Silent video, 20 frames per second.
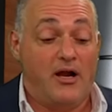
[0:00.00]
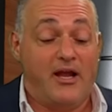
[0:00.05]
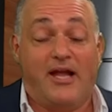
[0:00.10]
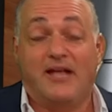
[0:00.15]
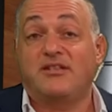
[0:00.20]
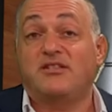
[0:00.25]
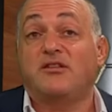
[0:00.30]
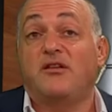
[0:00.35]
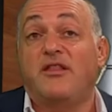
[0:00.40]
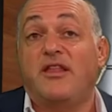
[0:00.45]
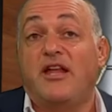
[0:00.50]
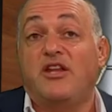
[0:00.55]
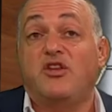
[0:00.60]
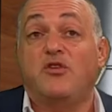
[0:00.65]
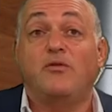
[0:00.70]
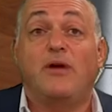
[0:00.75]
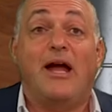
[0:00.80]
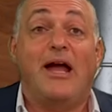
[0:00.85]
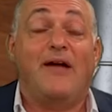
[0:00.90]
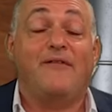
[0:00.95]
Okay, so then
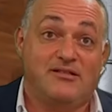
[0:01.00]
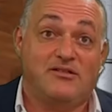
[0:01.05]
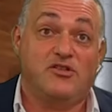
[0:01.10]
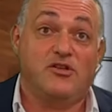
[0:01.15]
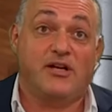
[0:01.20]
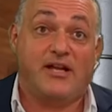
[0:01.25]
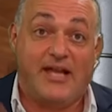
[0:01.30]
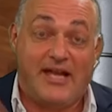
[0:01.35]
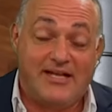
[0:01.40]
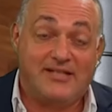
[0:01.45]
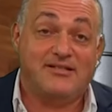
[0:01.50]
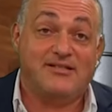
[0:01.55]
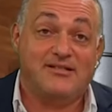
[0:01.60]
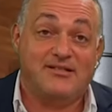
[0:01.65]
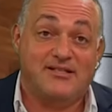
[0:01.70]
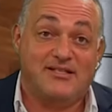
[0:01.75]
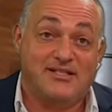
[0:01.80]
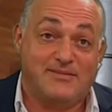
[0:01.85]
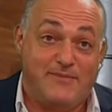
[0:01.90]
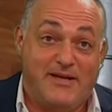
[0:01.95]
you have your case is
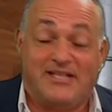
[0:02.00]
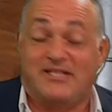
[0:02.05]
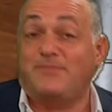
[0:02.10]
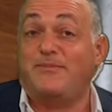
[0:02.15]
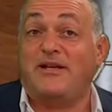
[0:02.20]
dismissed